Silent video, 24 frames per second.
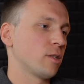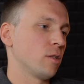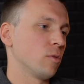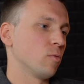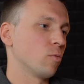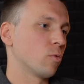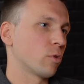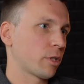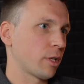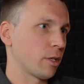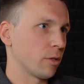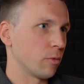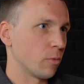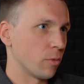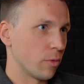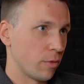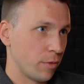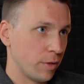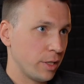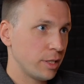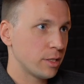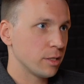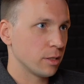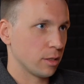in working with
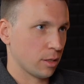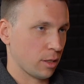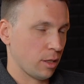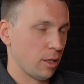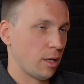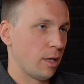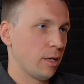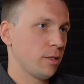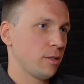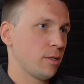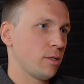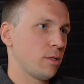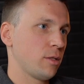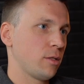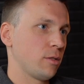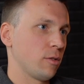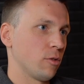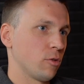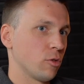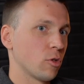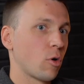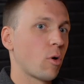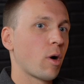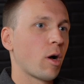retail clients.
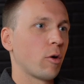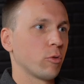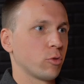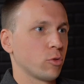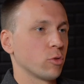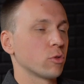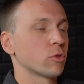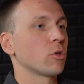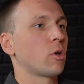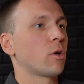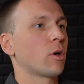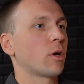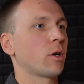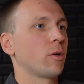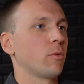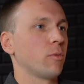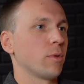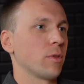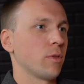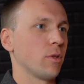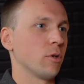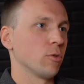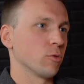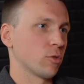You know how to talk
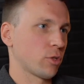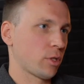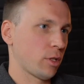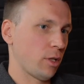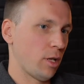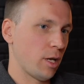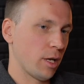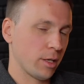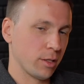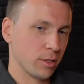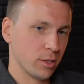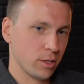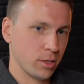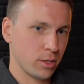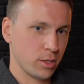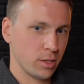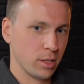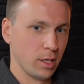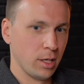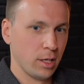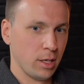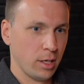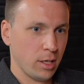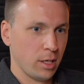with those clients
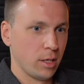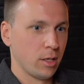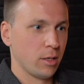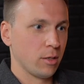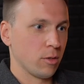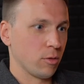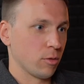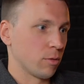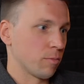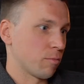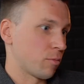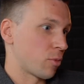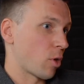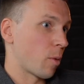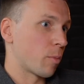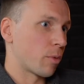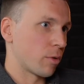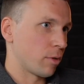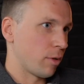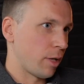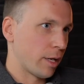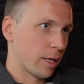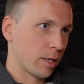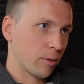on a
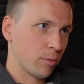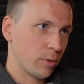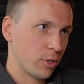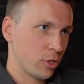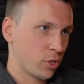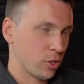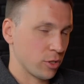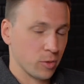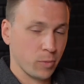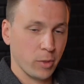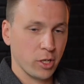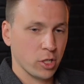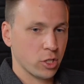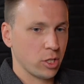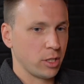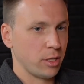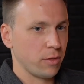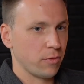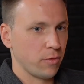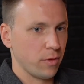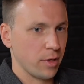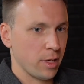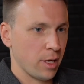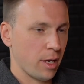proper language, especially
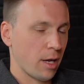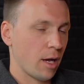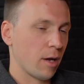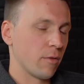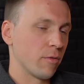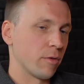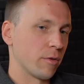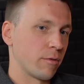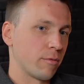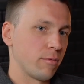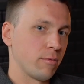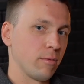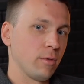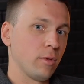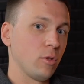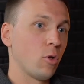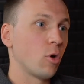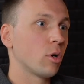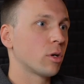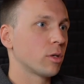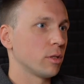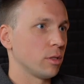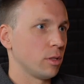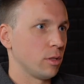if they have a
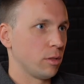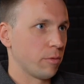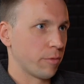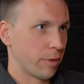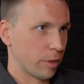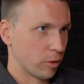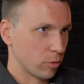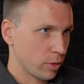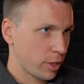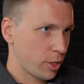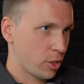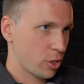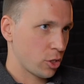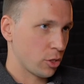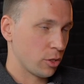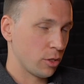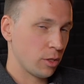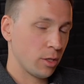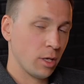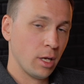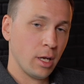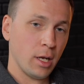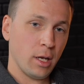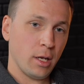local
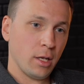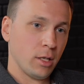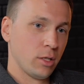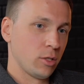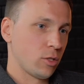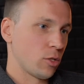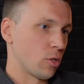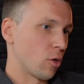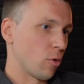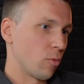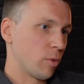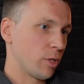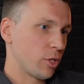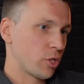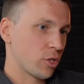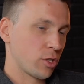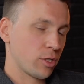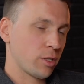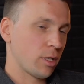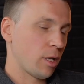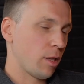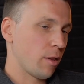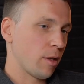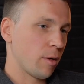regulation. So we
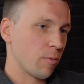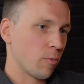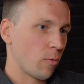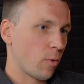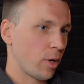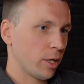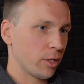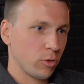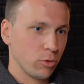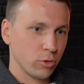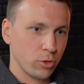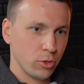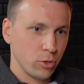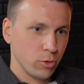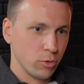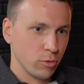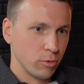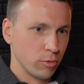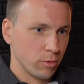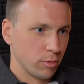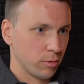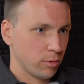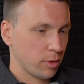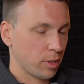just tell them, why don't
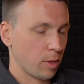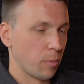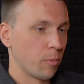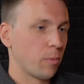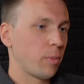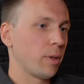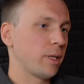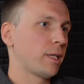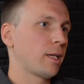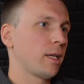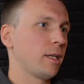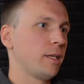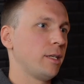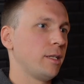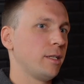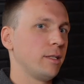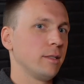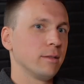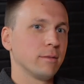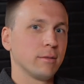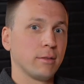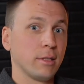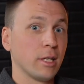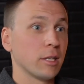you
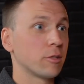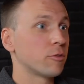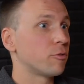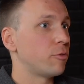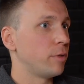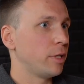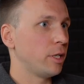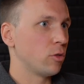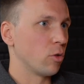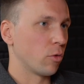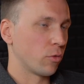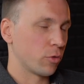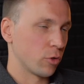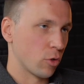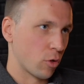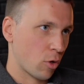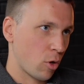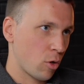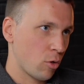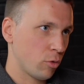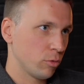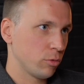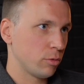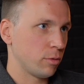completely get rid of your
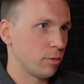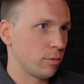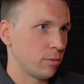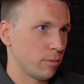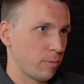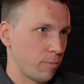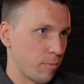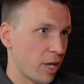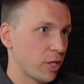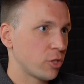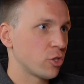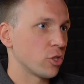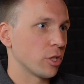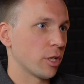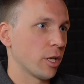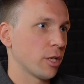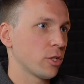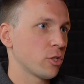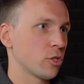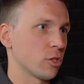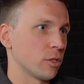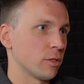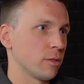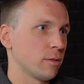own matching
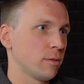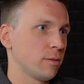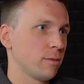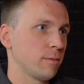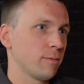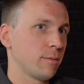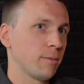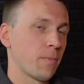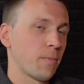engine